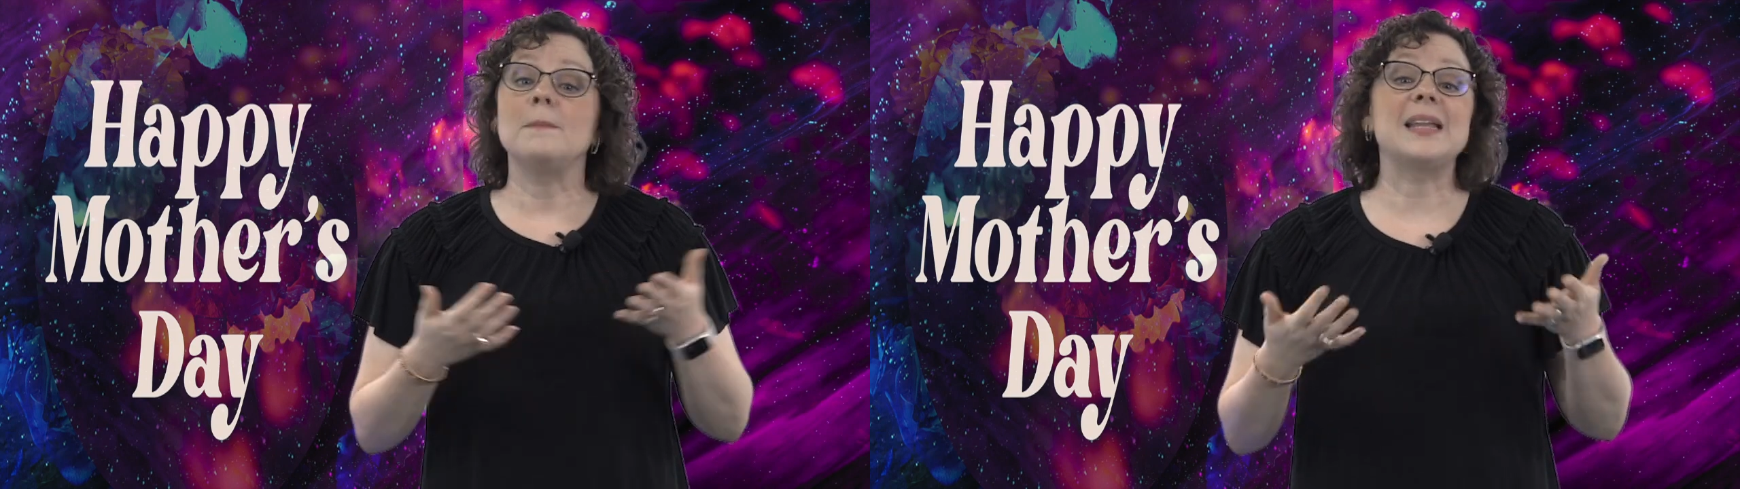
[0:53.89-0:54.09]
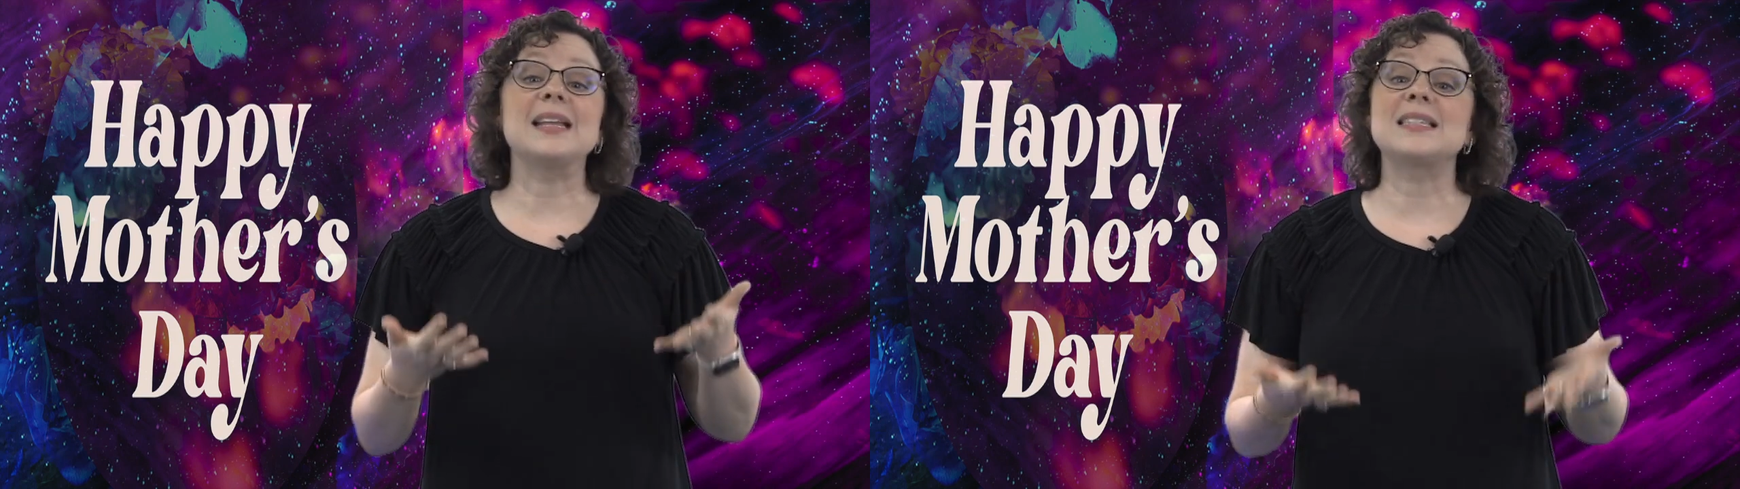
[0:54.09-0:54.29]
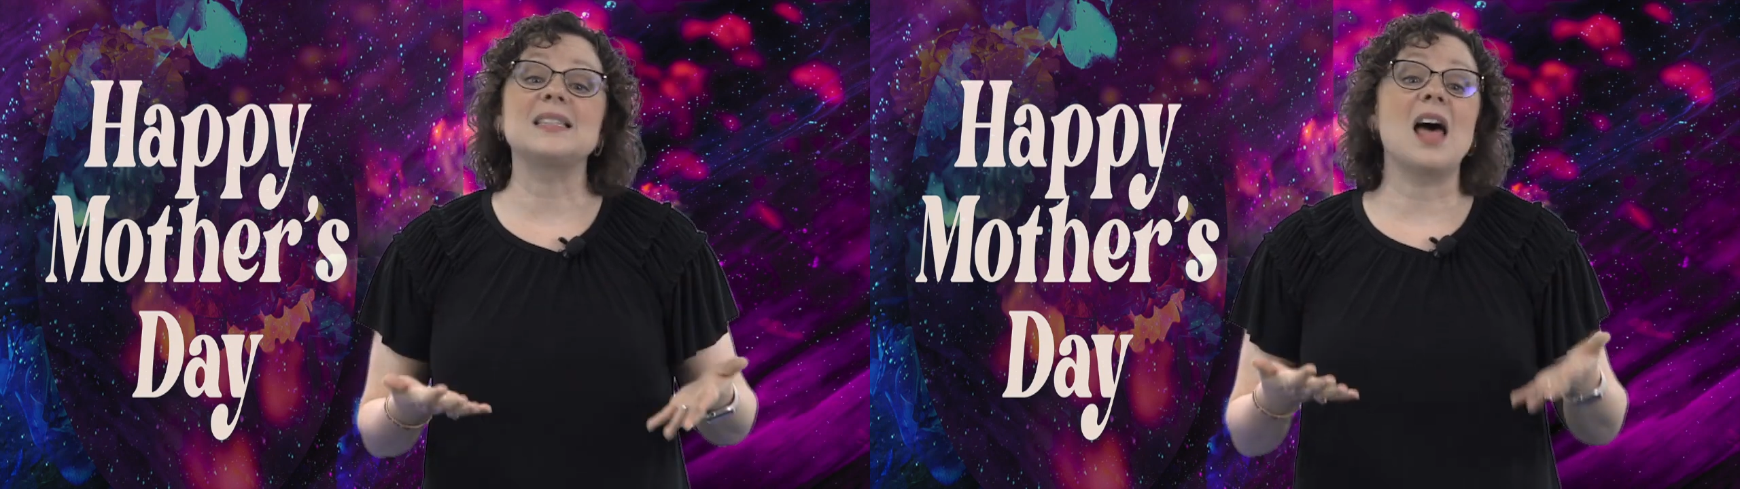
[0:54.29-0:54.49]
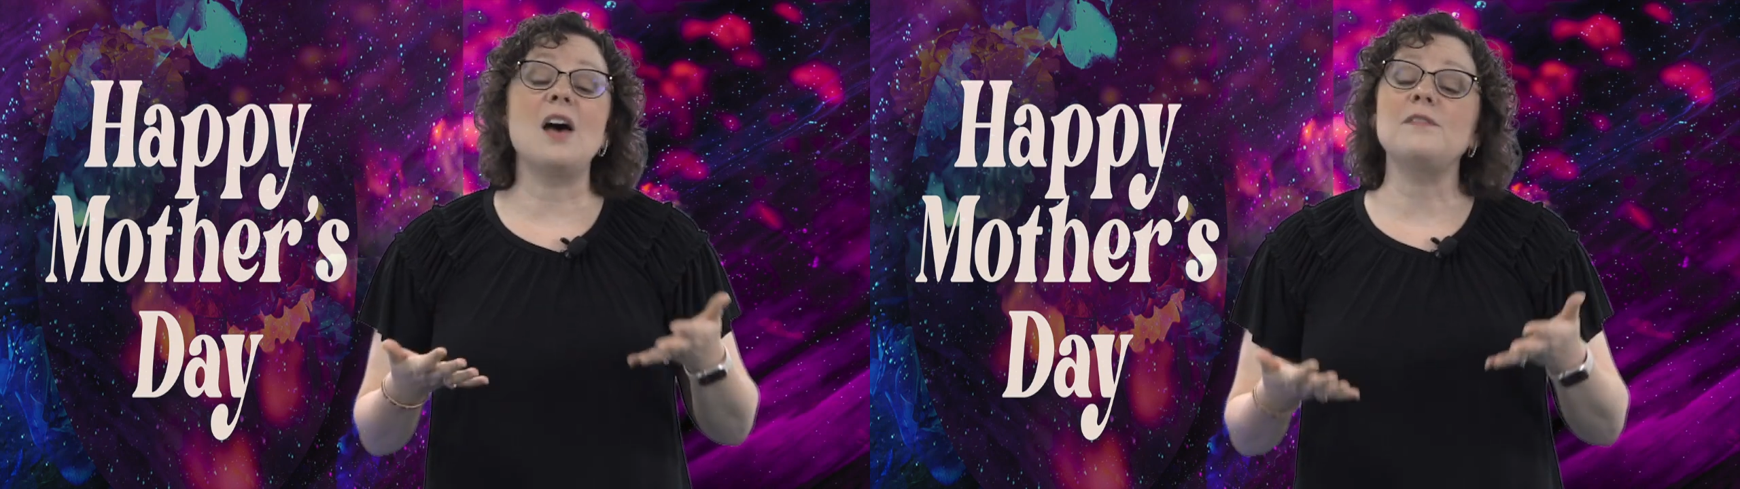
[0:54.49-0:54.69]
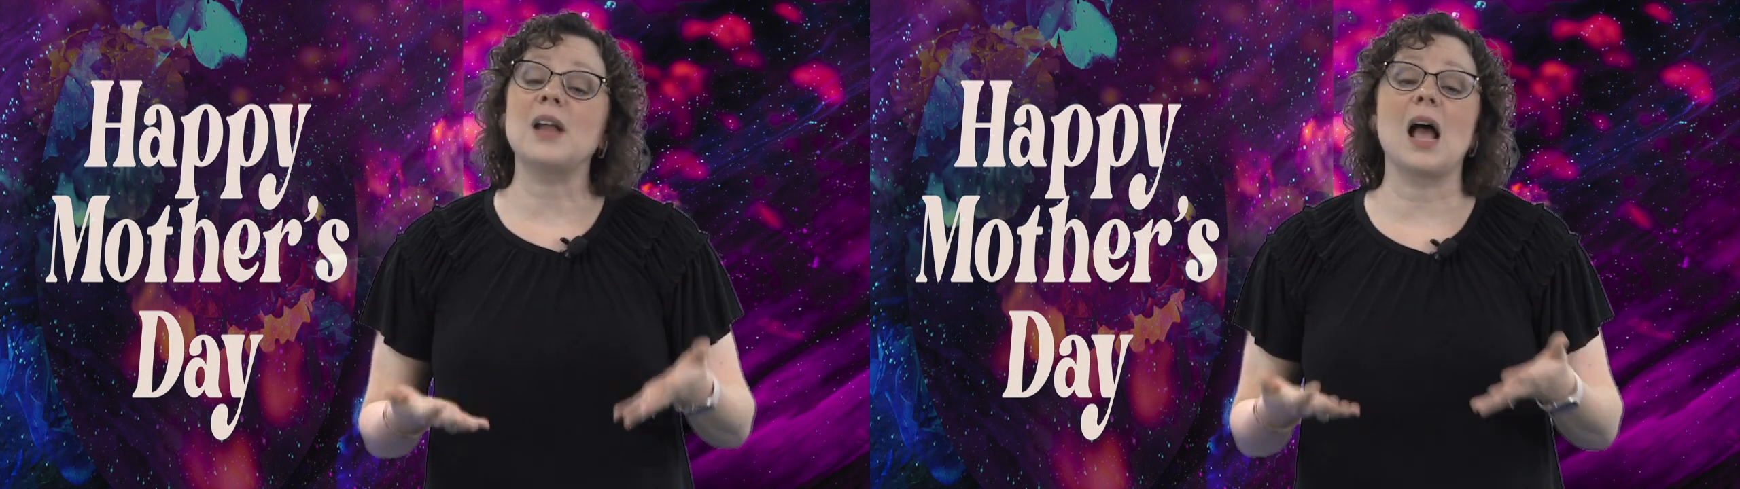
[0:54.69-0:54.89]
because
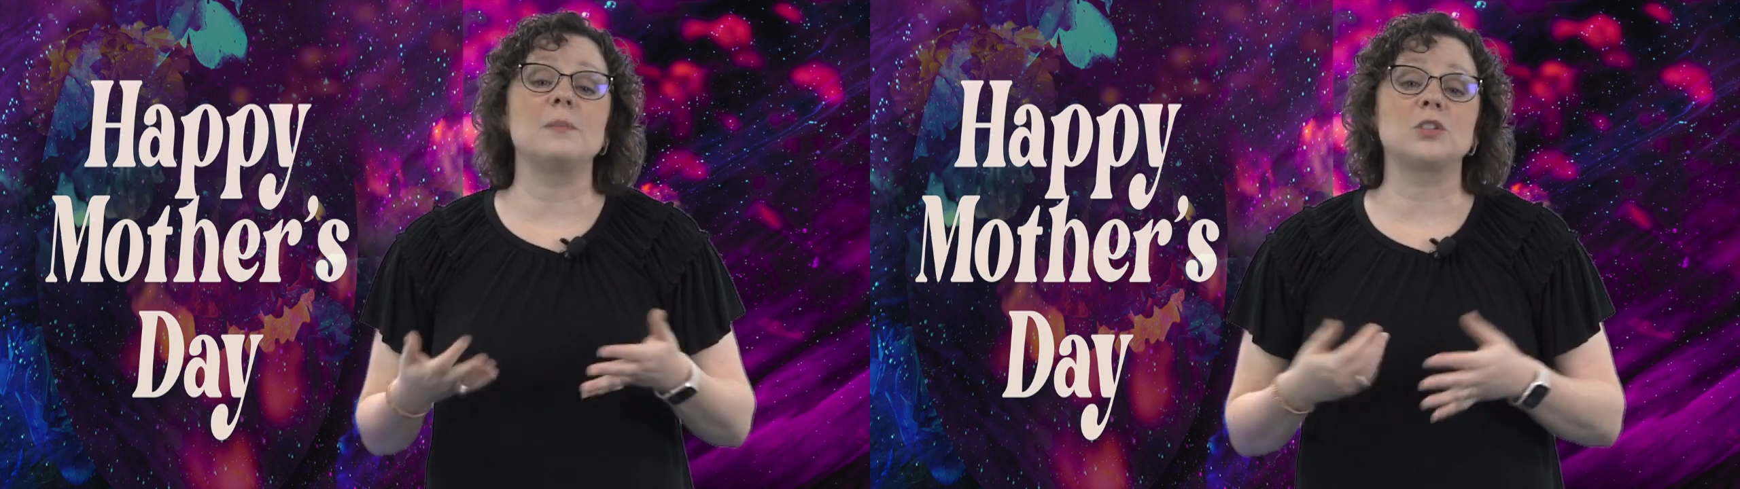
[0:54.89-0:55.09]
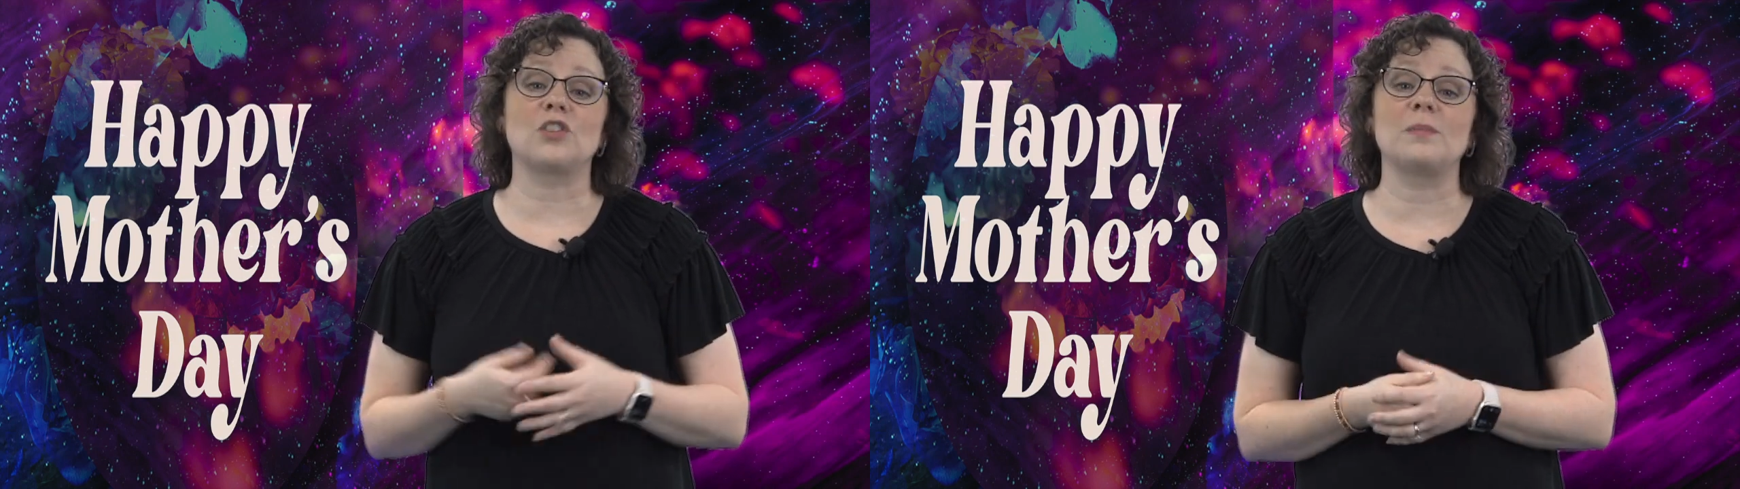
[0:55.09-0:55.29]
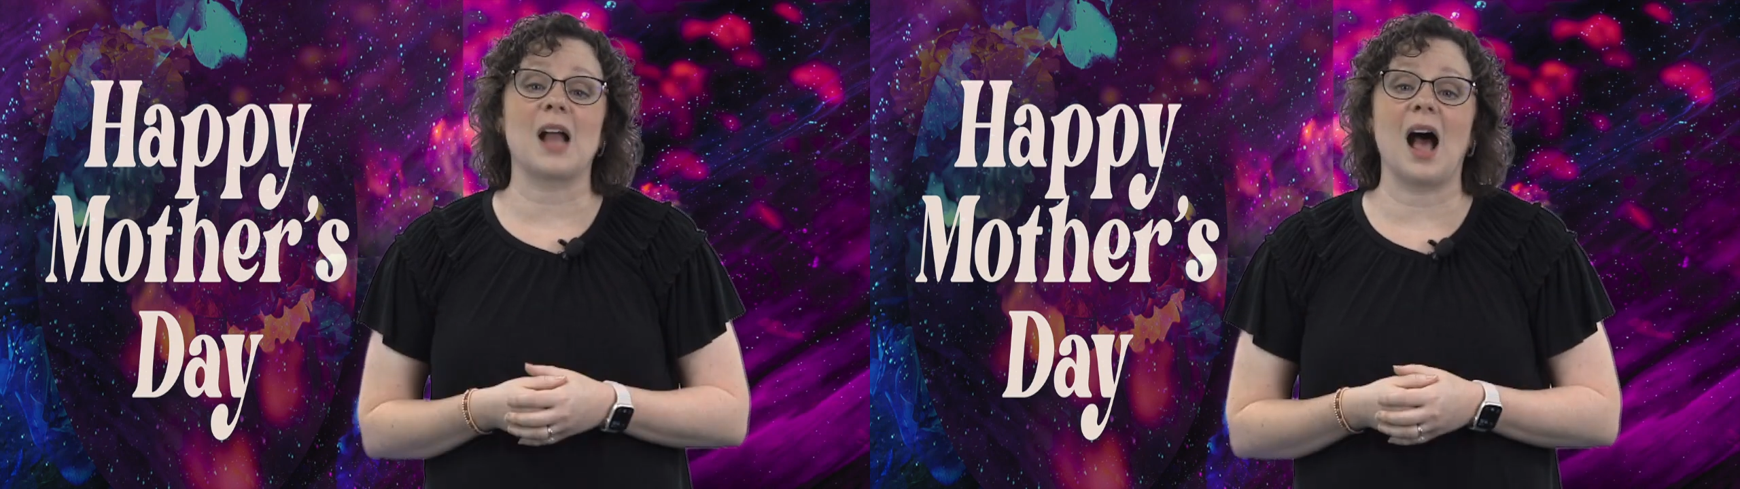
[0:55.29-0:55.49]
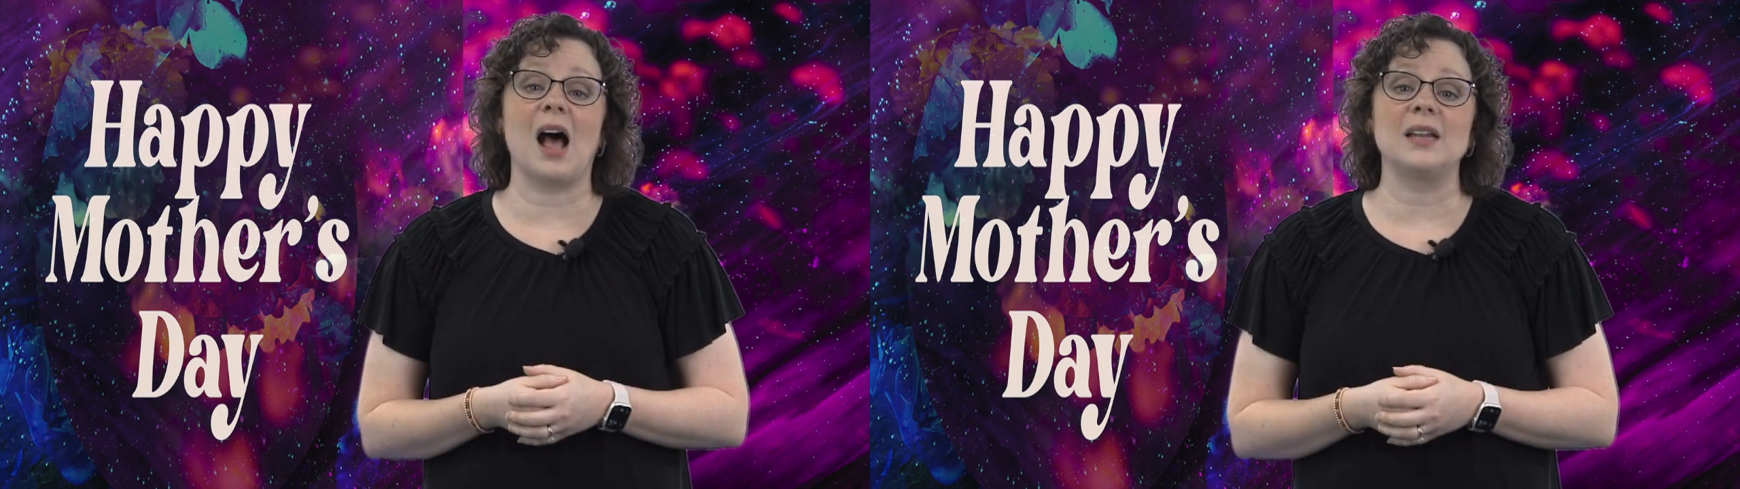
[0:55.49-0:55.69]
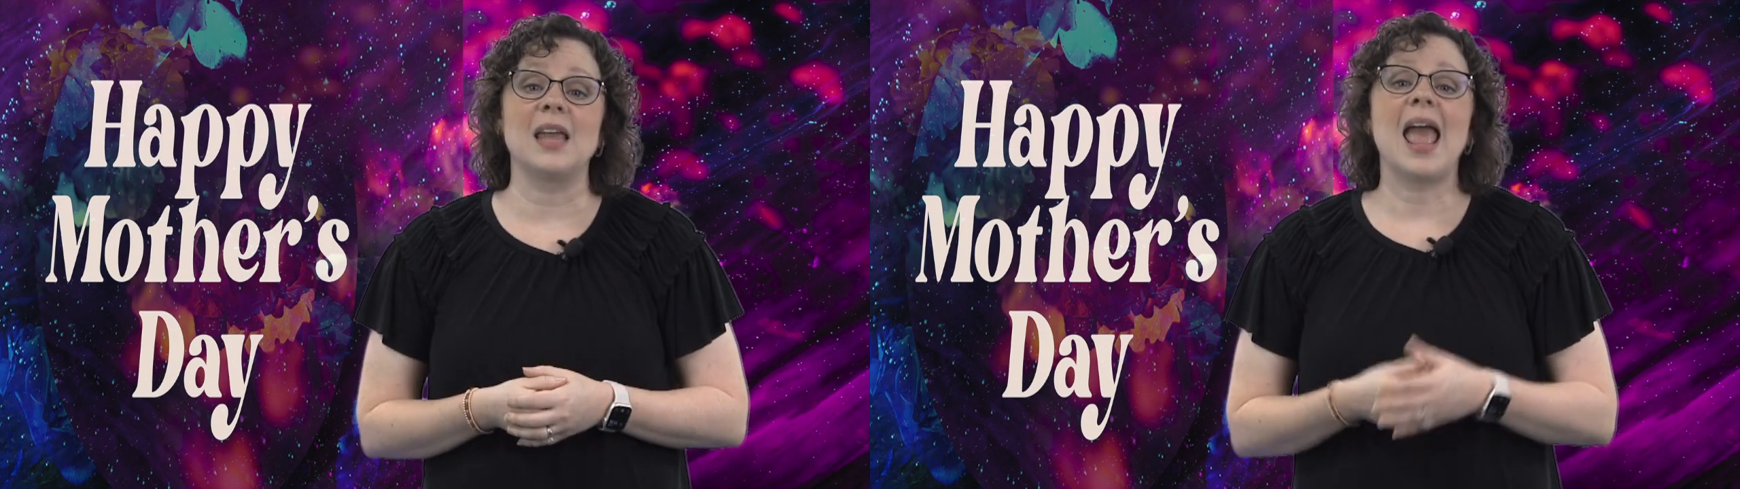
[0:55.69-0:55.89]
love comes from God.